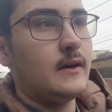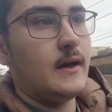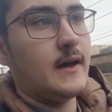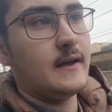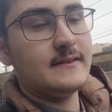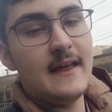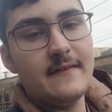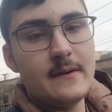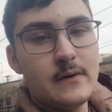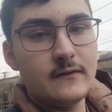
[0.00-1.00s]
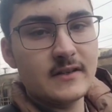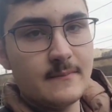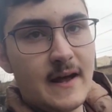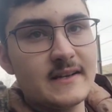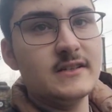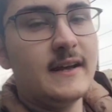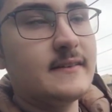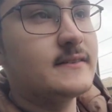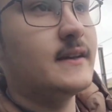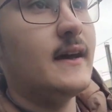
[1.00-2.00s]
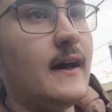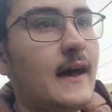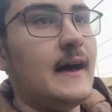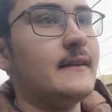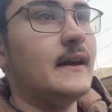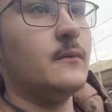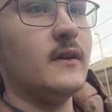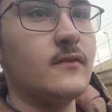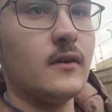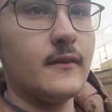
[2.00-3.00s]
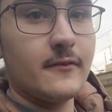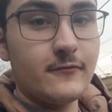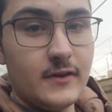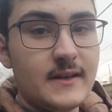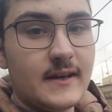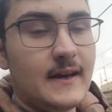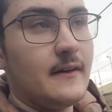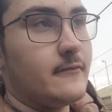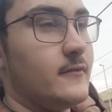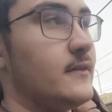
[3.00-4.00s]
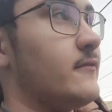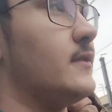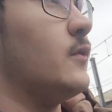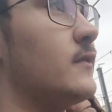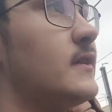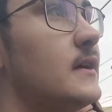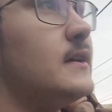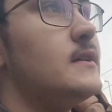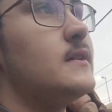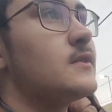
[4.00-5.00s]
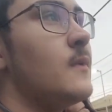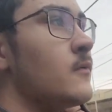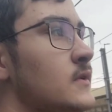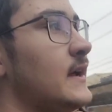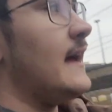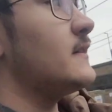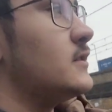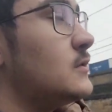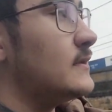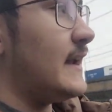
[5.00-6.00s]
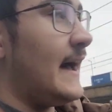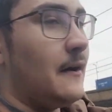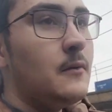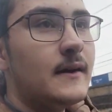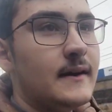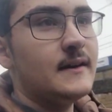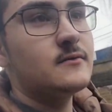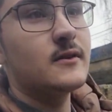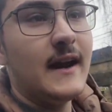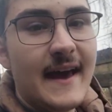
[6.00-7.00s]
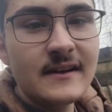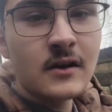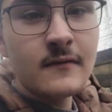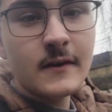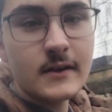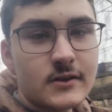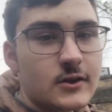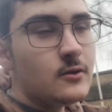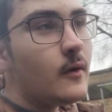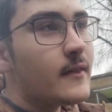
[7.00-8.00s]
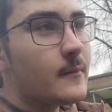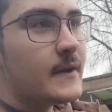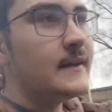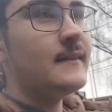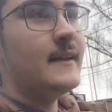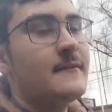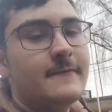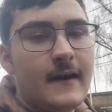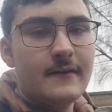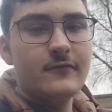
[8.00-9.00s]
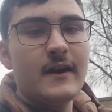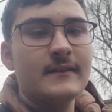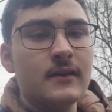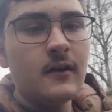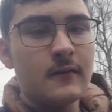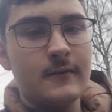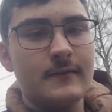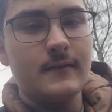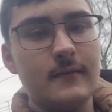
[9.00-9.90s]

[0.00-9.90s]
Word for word: uh, sent them over to Manchester and now we've got the three car 3 three ones so what we're going to do now is we're going to head over to the Bingley five rise locks